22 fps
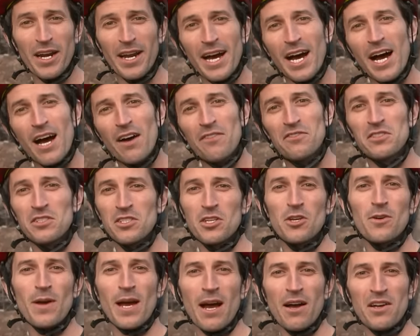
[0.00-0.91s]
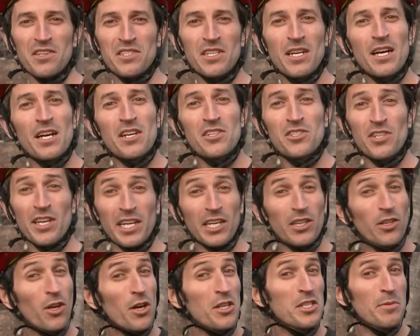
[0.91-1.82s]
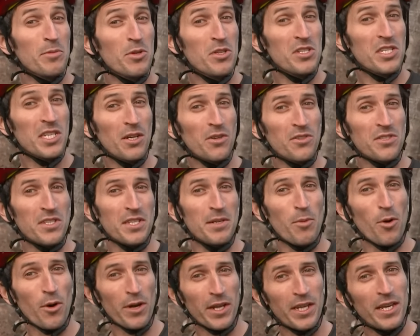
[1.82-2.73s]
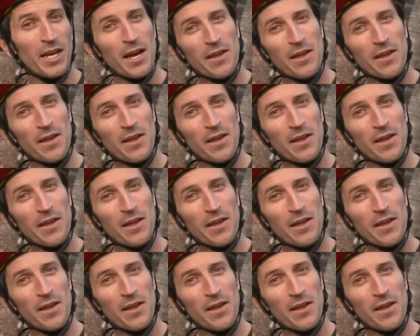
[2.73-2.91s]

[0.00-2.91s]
and a half to two hours so you can learn some new skills in the morning